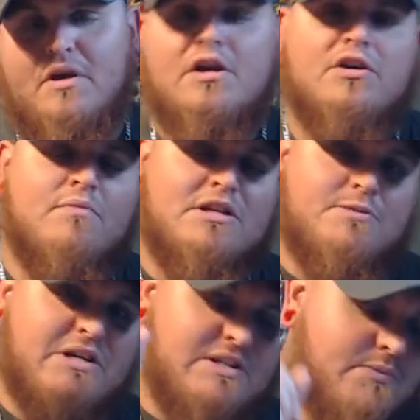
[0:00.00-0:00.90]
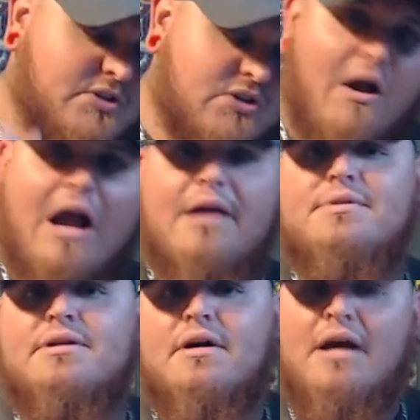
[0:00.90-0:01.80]
You must be
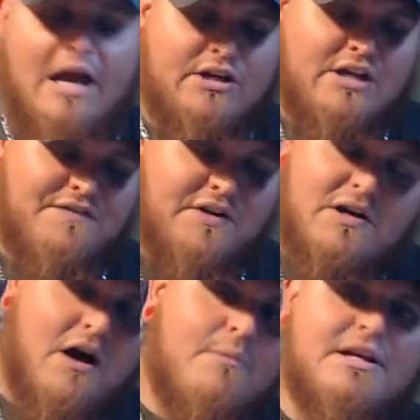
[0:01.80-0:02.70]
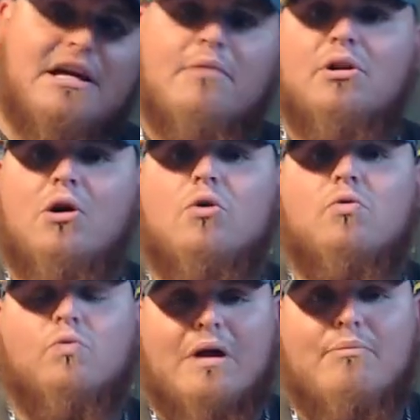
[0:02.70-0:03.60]
subscribed and you have to comment down below
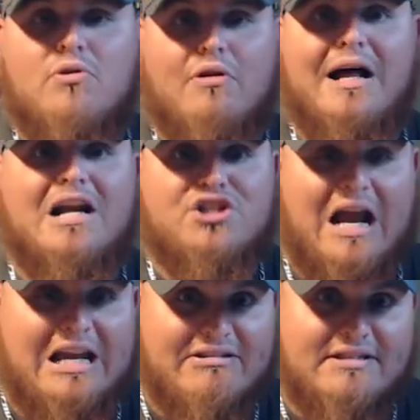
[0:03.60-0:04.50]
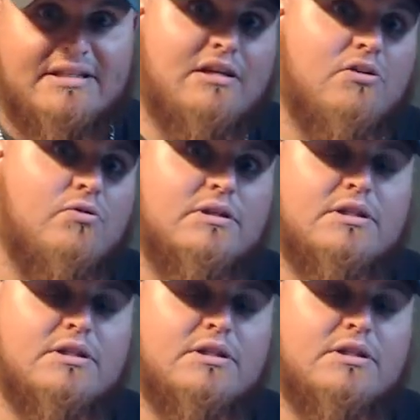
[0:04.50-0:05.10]
Rebel Clash. I can see who is